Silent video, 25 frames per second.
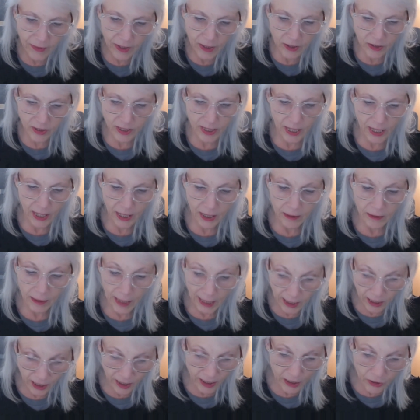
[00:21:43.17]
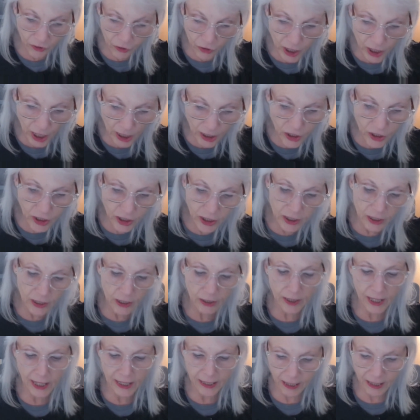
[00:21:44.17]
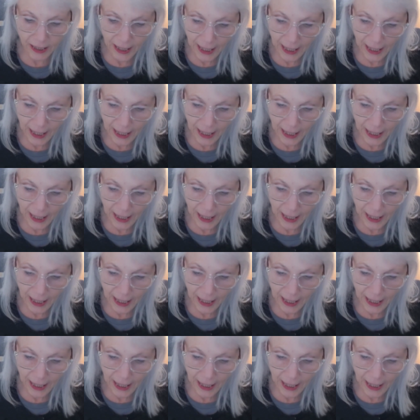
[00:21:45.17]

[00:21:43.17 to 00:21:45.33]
there's a lesson introduction, a lesson